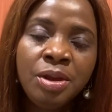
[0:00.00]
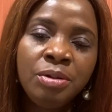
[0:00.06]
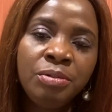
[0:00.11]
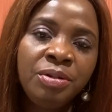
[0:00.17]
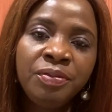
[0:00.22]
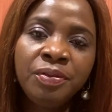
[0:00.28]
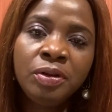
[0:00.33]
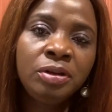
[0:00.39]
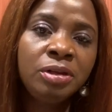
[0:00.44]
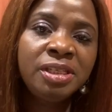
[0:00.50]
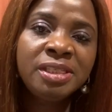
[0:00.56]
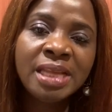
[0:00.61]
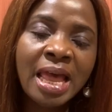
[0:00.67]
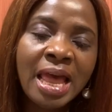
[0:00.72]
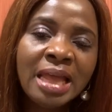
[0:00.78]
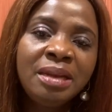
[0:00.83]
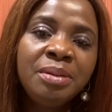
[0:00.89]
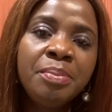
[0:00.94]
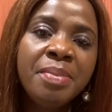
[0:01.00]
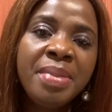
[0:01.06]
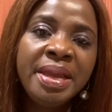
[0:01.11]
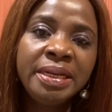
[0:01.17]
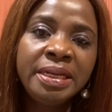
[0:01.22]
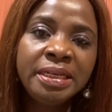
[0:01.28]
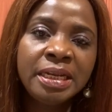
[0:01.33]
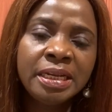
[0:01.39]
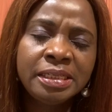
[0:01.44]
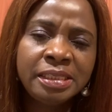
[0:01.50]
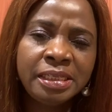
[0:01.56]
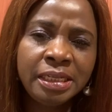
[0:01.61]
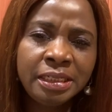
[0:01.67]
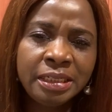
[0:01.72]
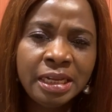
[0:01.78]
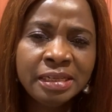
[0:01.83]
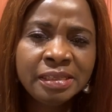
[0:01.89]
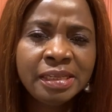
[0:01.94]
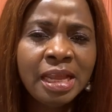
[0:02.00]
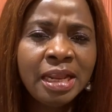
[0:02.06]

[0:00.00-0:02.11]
We've always had men in attendance.